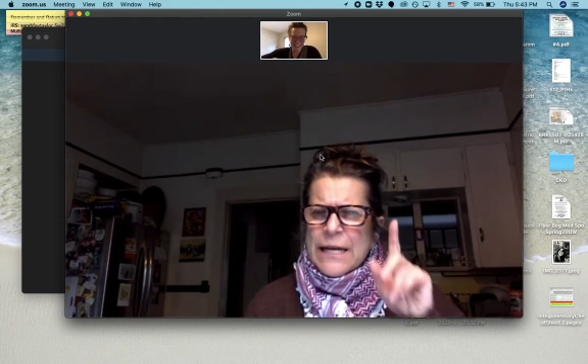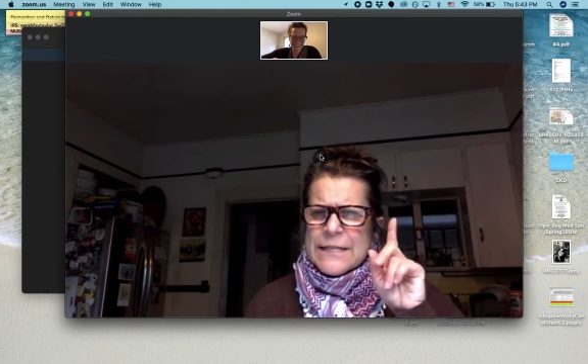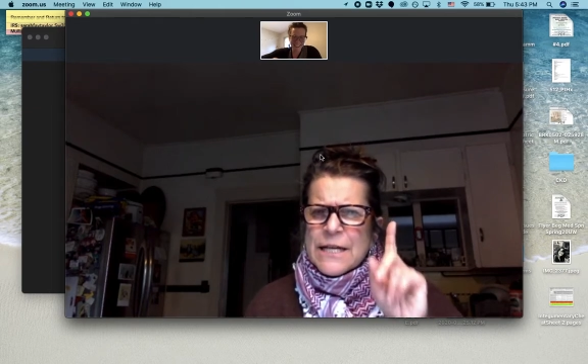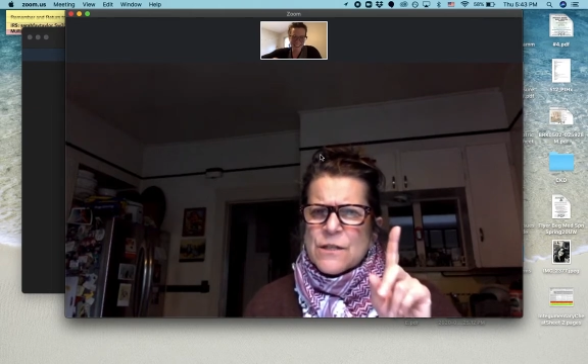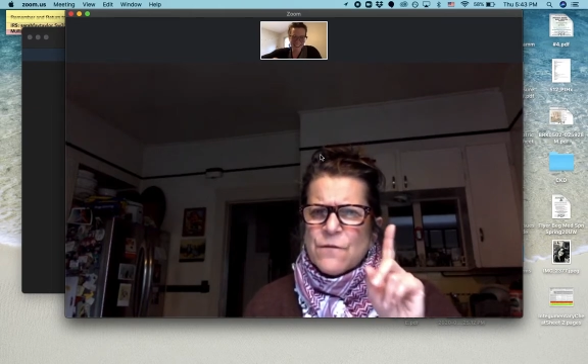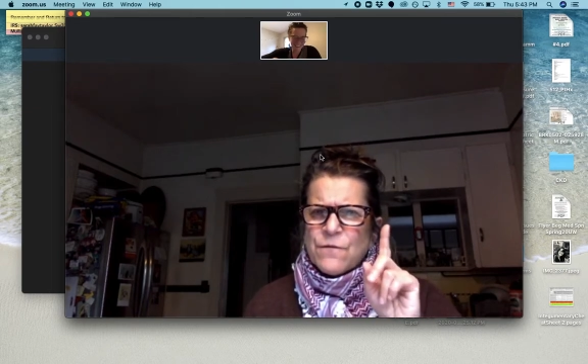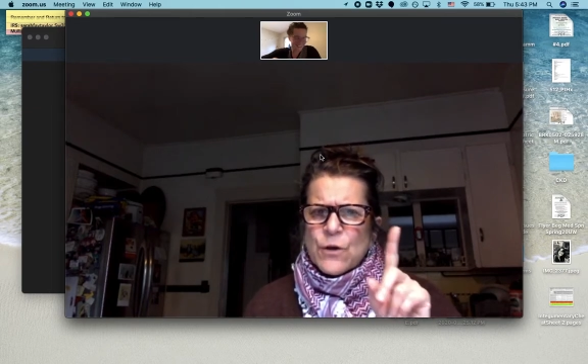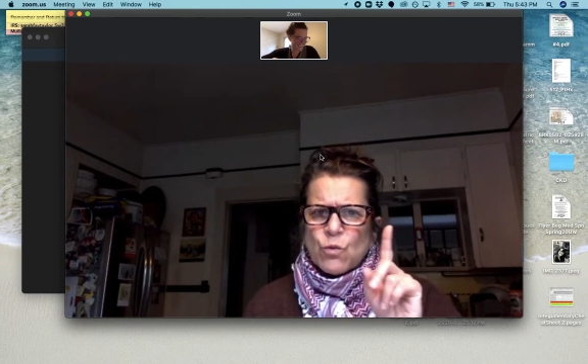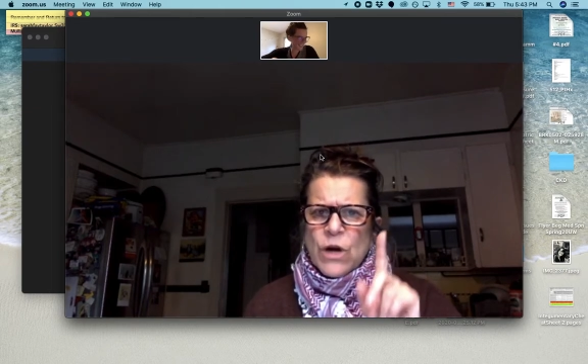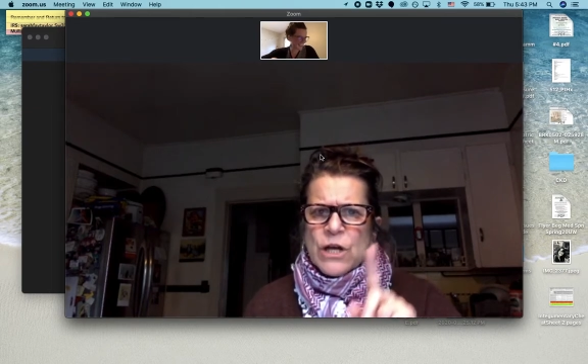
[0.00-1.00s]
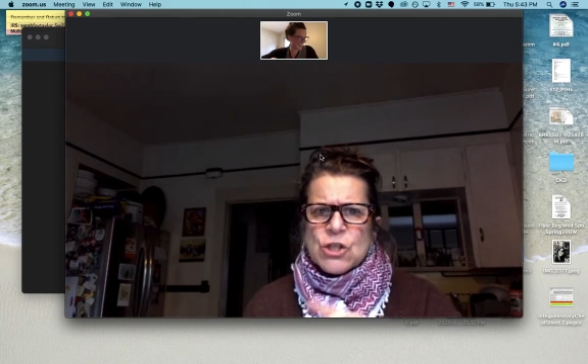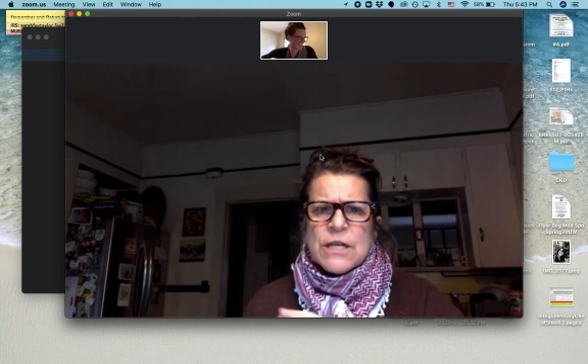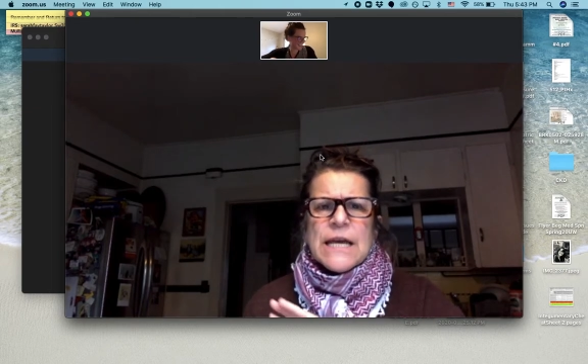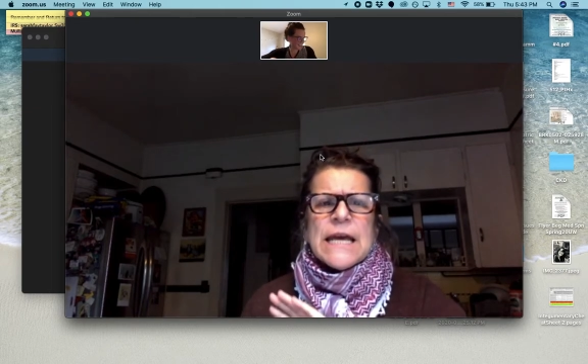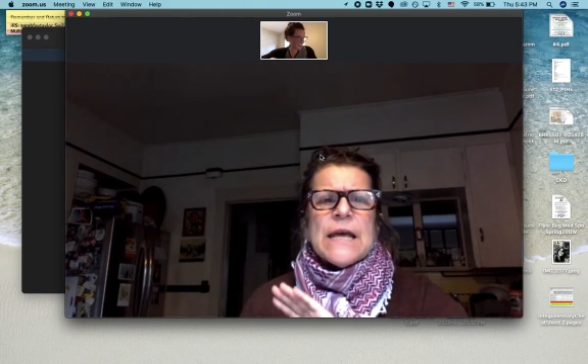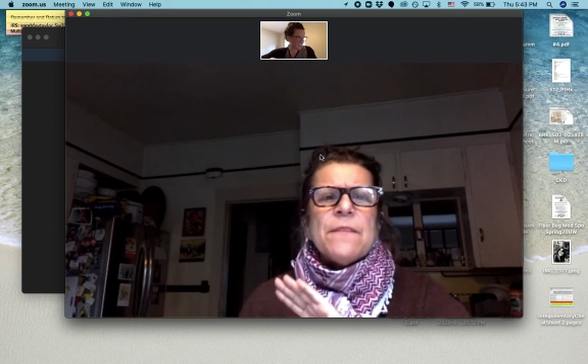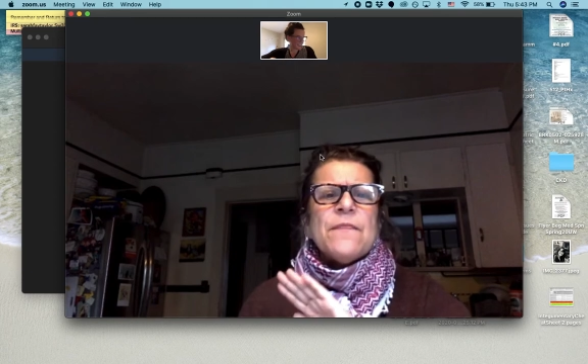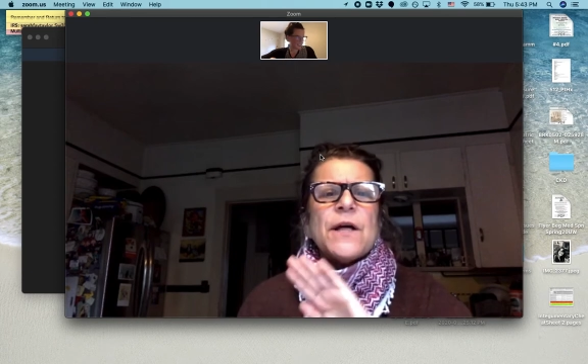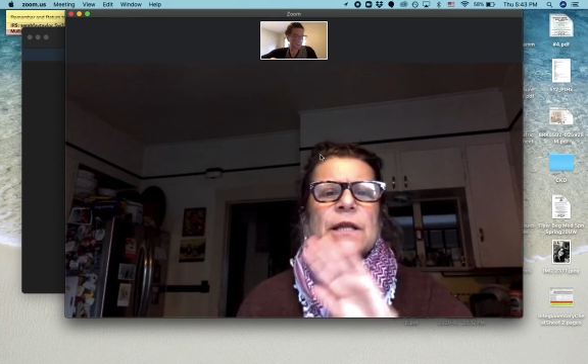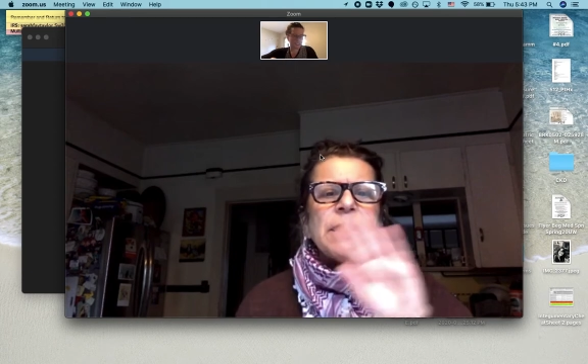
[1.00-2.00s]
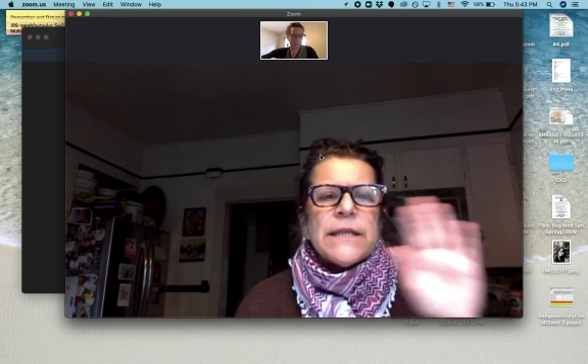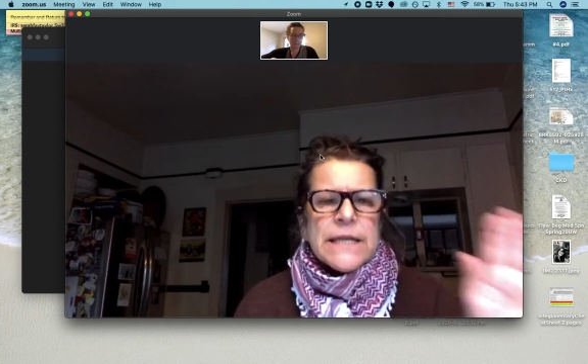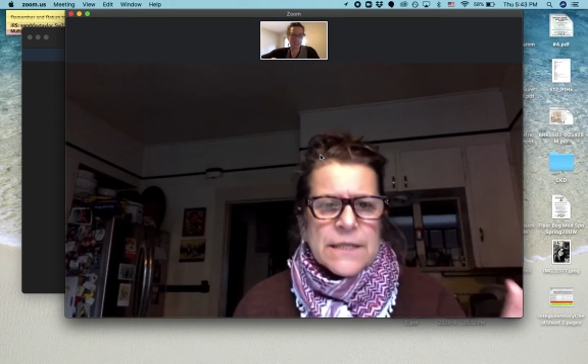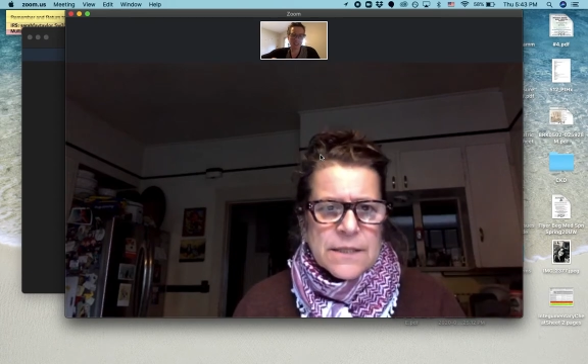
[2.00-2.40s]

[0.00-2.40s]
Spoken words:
and it doesn't feel rushed in the least.